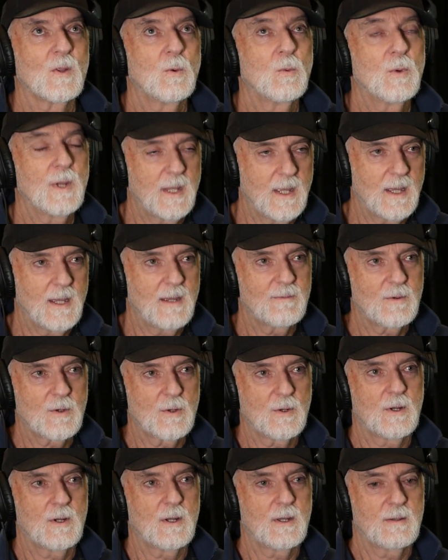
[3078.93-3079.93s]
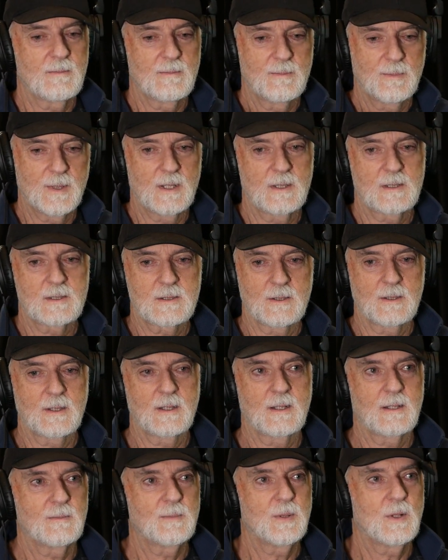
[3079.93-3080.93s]
we have crime based on
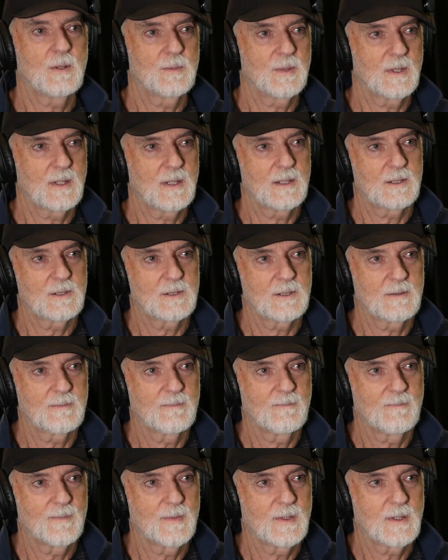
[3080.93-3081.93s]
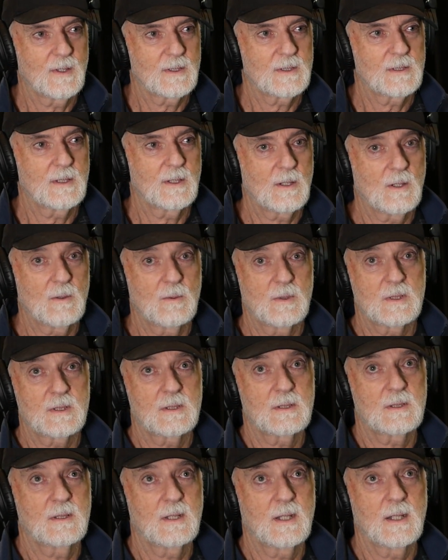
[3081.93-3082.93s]
our population. I said, I
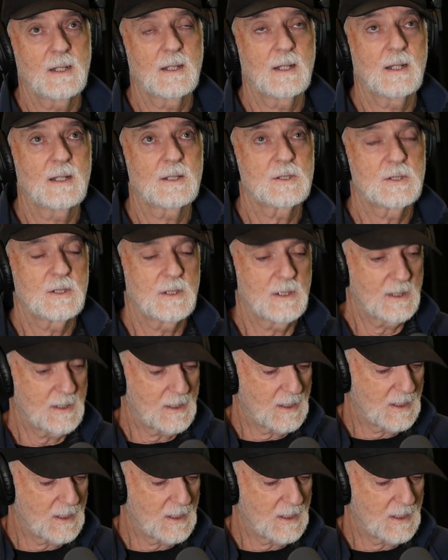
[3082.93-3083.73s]
was there last year.